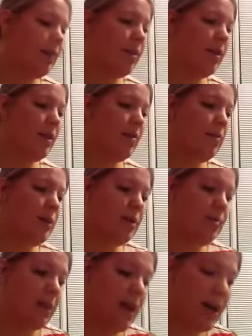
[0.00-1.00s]
with a
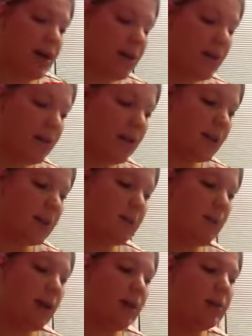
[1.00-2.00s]
wind pattern that
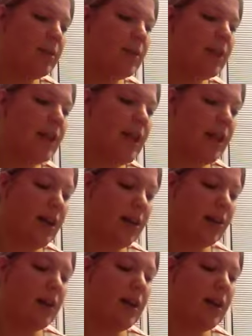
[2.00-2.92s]
spirals air